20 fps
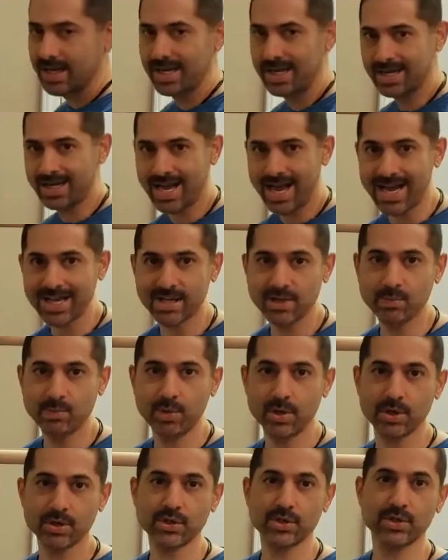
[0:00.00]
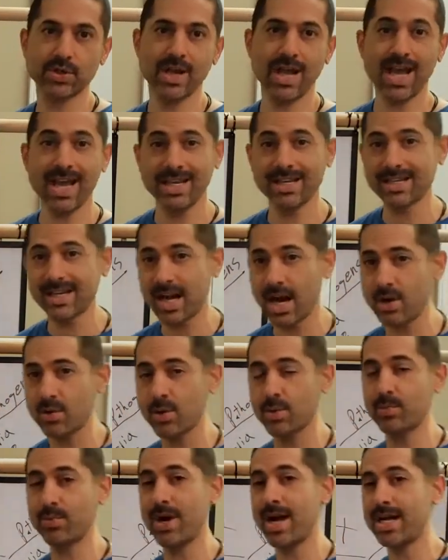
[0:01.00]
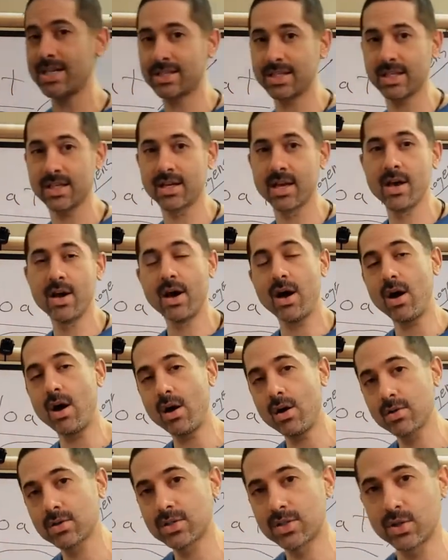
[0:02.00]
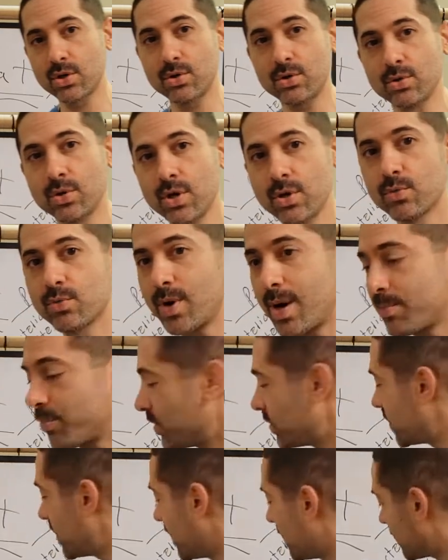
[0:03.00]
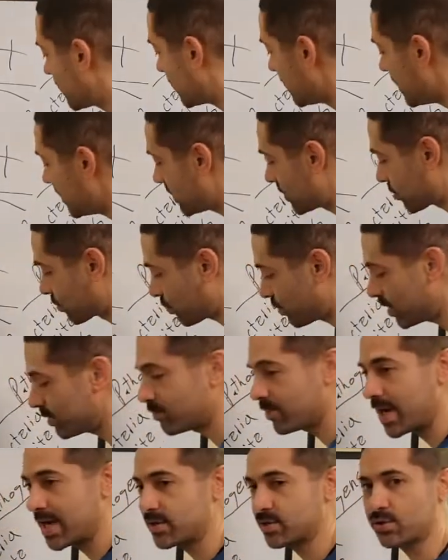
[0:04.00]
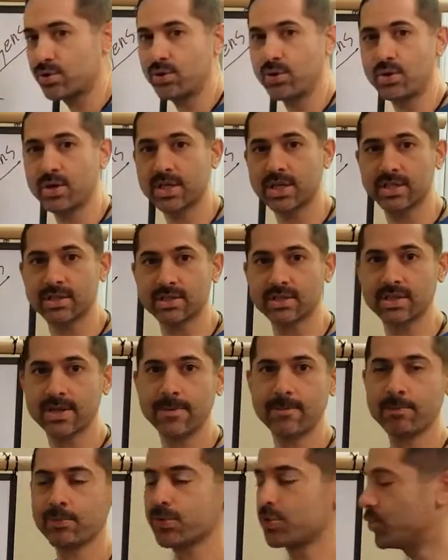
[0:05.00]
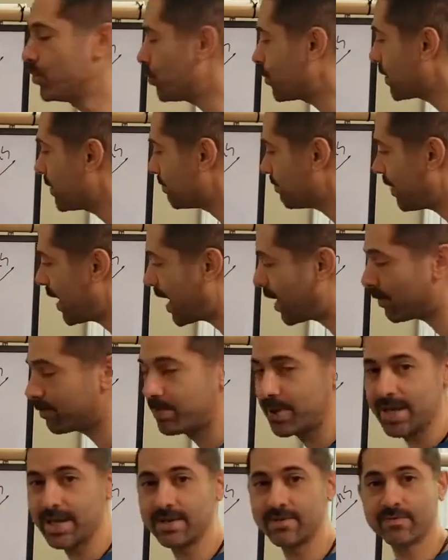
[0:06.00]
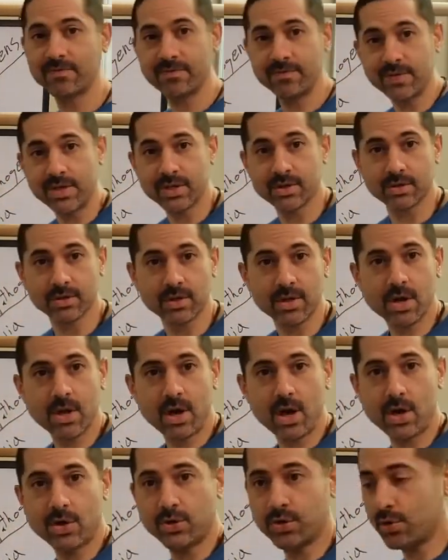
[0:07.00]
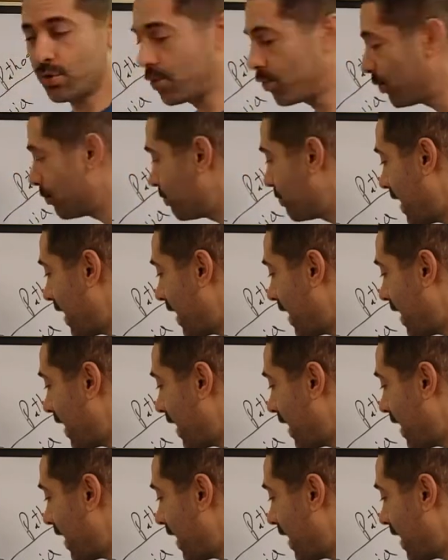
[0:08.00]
in acupuncture and chiropractic also represent these 3 major organs. You can palpate, feel on your own